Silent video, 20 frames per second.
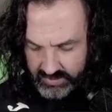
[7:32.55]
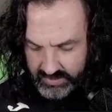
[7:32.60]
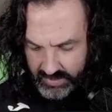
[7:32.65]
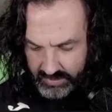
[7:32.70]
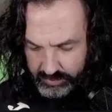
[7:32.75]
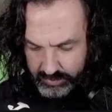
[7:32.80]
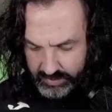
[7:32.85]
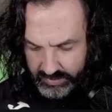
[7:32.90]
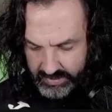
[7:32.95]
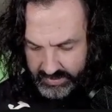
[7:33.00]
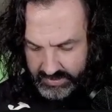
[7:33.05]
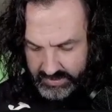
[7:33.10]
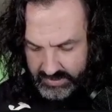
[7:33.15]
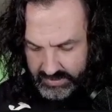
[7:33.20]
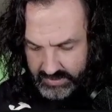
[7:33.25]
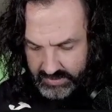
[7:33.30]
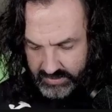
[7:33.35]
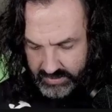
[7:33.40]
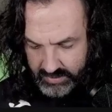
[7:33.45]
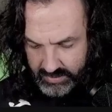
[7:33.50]

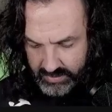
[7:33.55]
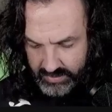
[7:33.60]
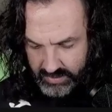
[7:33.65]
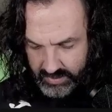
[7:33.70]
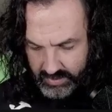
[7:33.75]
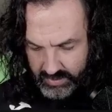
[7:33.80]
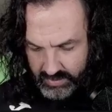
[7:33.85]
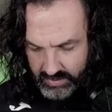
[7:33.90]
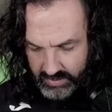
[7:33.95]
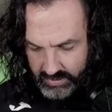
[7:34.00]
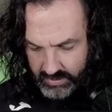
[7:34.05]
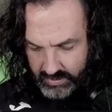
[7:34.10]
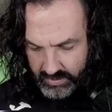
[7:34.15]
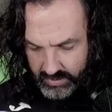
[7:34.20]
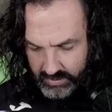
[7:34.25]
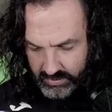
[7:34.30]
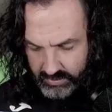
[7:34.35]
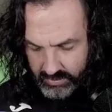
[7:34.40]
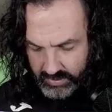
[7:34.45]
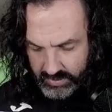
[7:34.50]
templates.
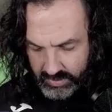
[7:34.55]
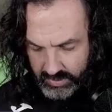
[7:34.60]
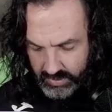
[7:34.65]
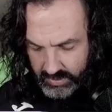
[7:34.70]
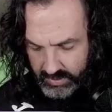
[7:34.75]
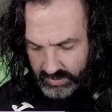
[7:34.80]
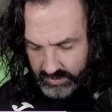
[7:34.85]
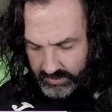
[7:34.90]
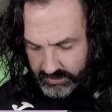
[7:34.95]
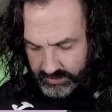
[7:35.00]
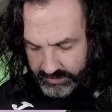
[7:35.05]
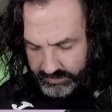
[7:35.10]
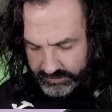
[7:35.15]
Okay,